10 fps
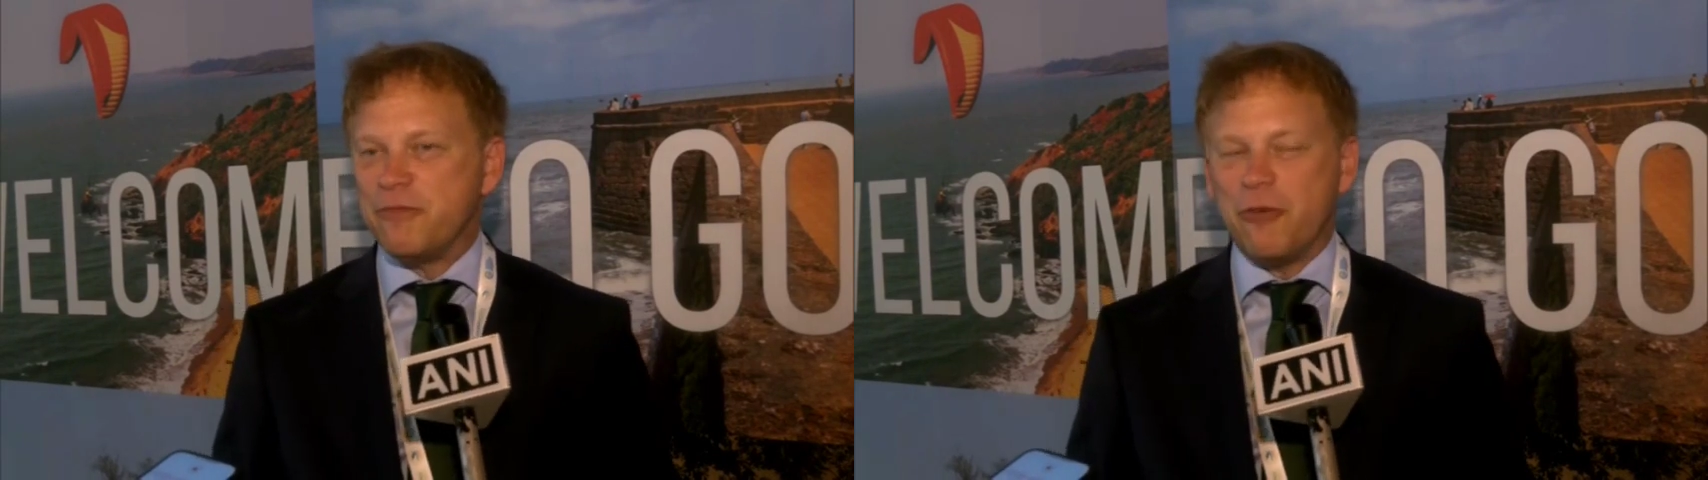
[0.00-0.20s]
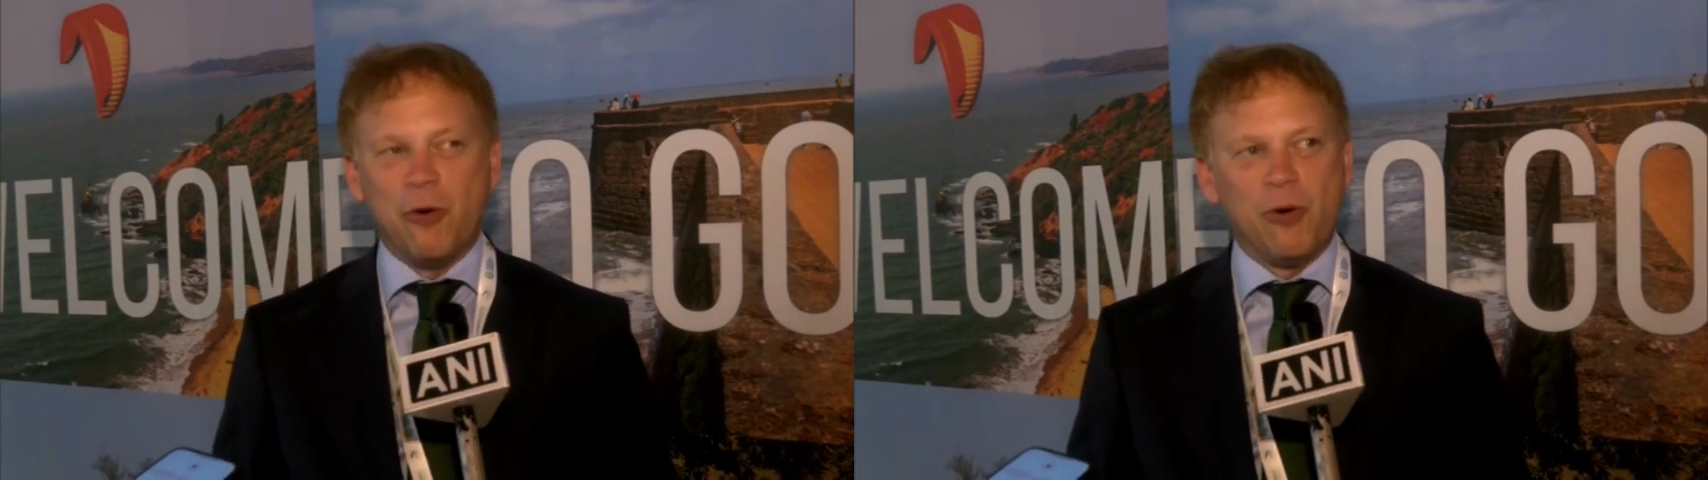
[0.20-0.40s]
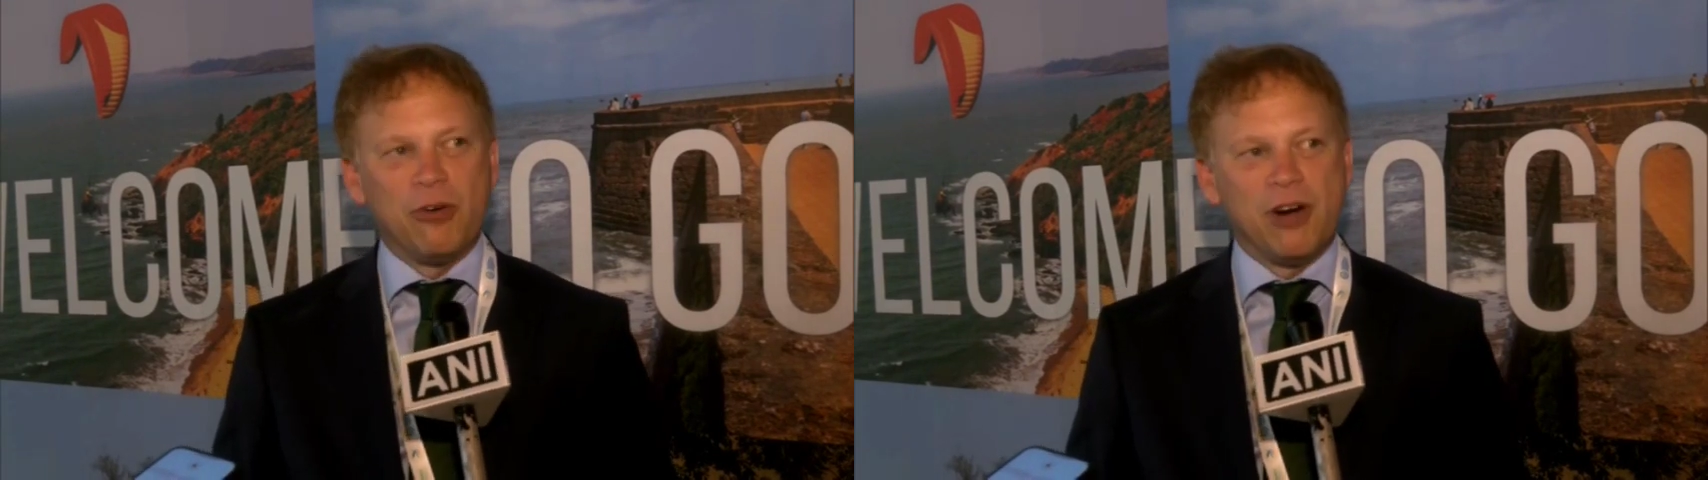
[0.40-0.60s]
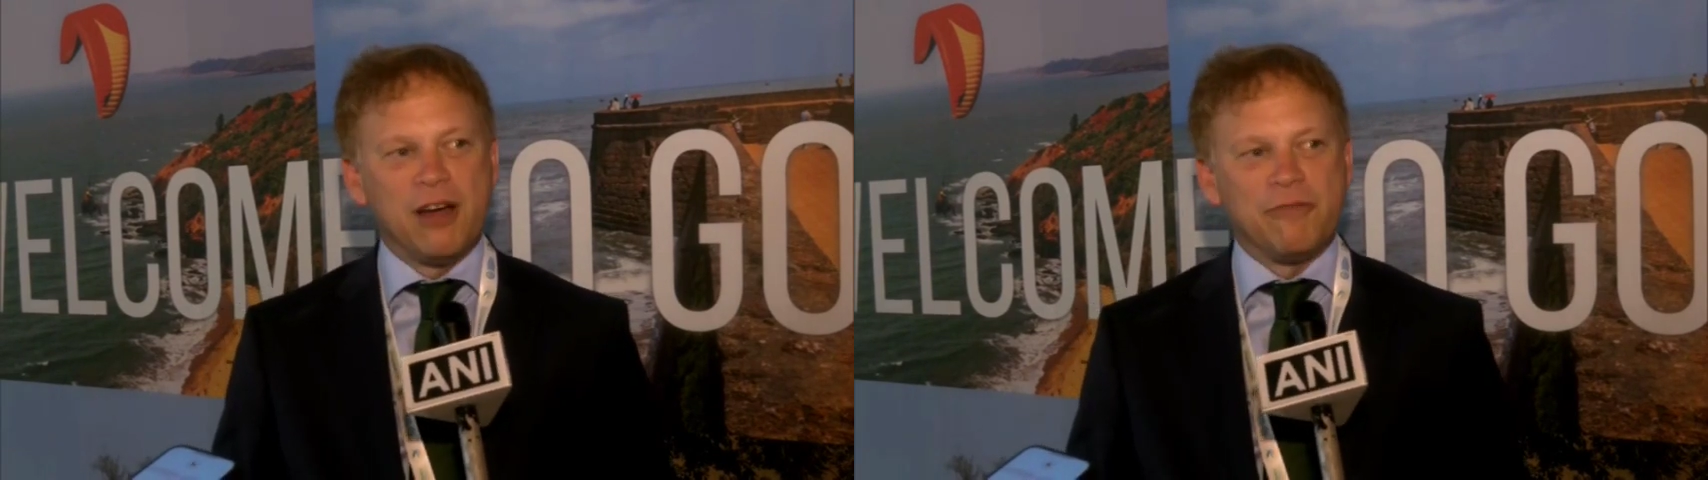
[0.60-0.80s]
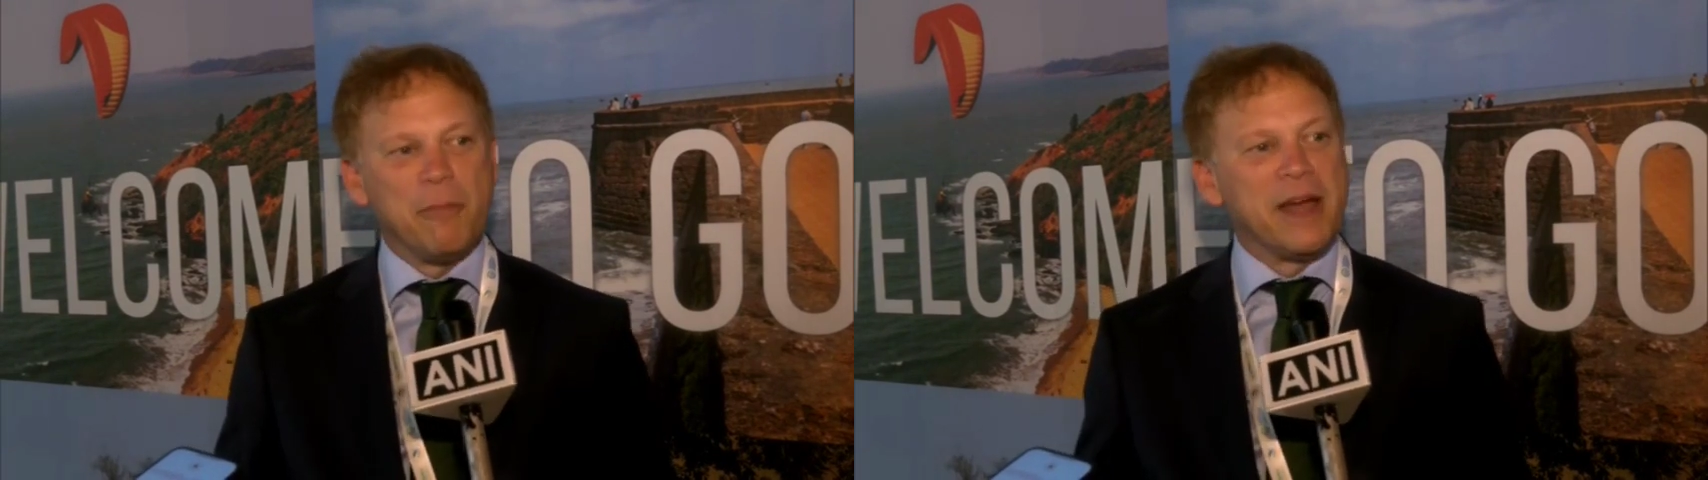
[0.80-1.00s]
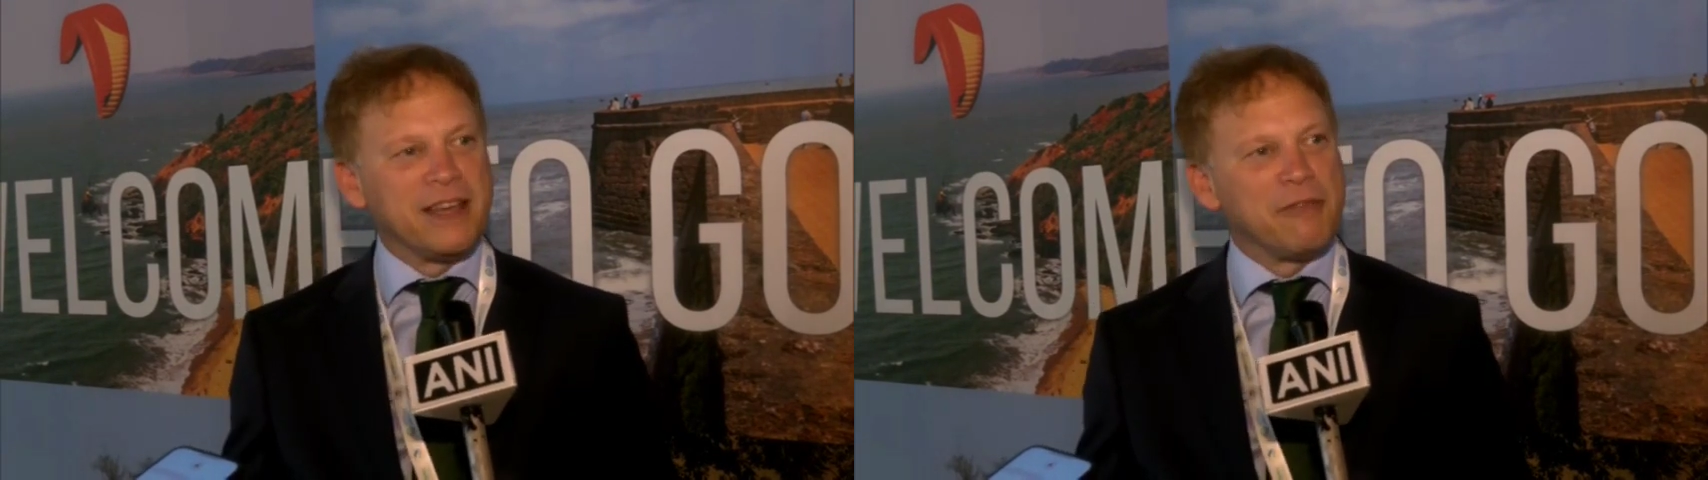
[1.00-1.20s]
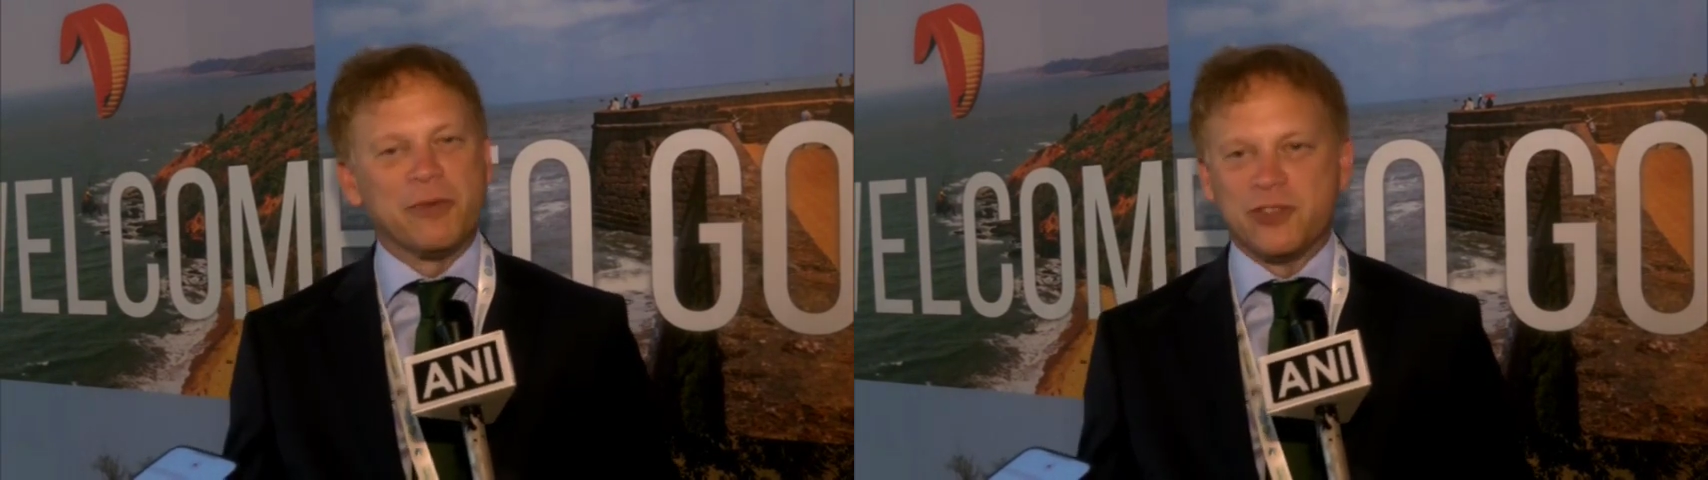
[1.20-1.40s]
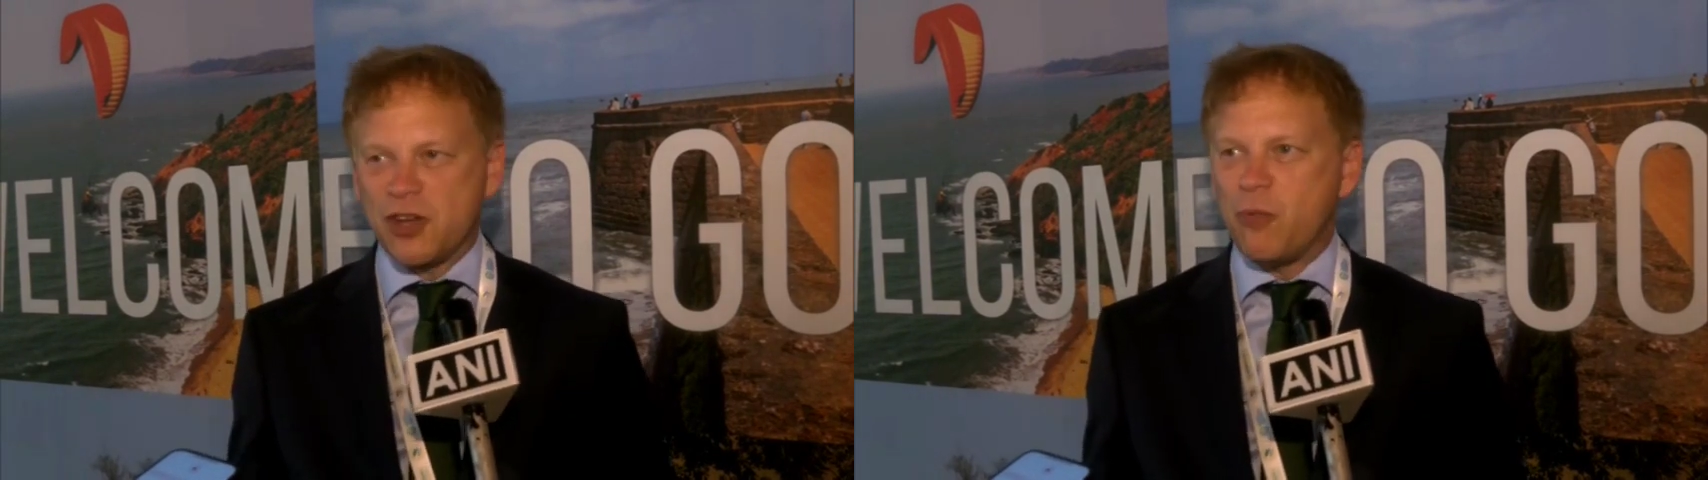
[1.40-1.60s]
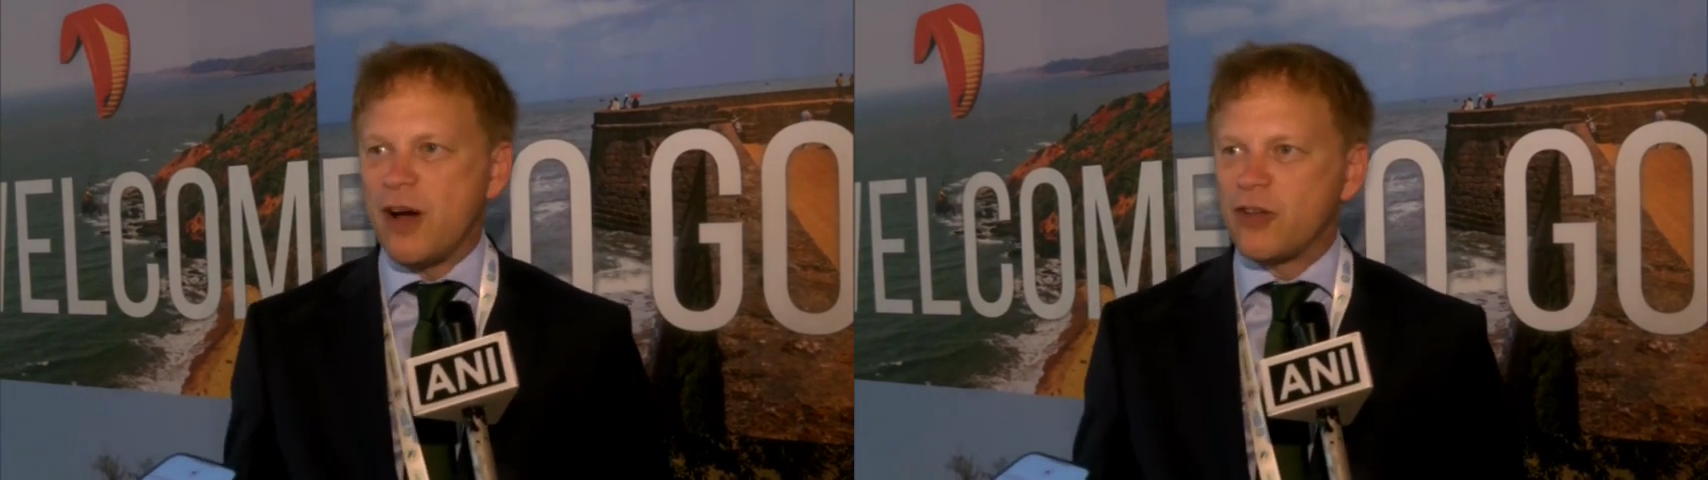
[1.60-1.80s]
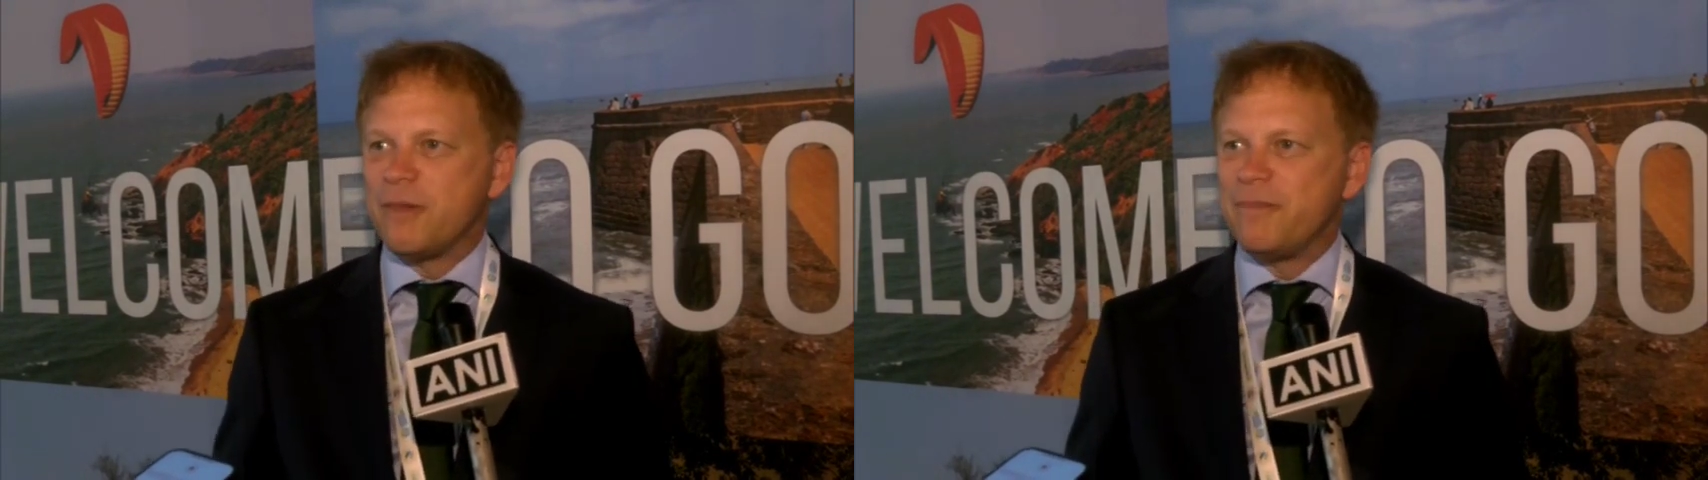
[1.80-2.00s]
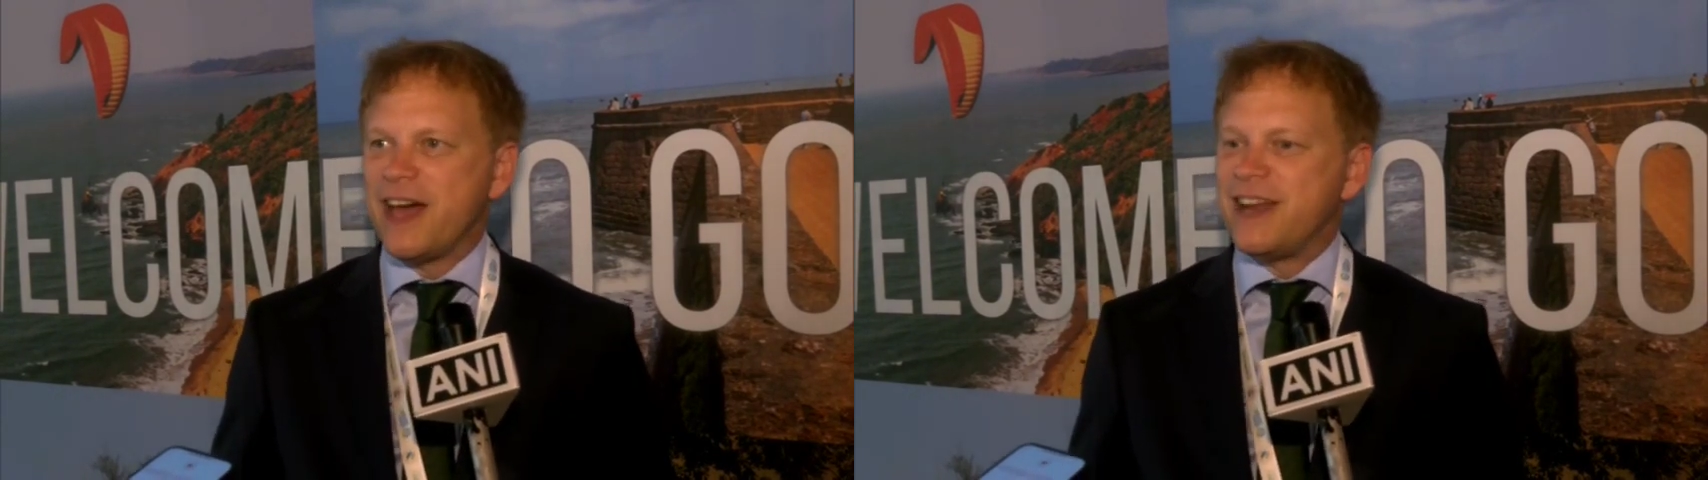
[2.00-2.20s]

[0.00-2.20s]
for making everyone so welcome,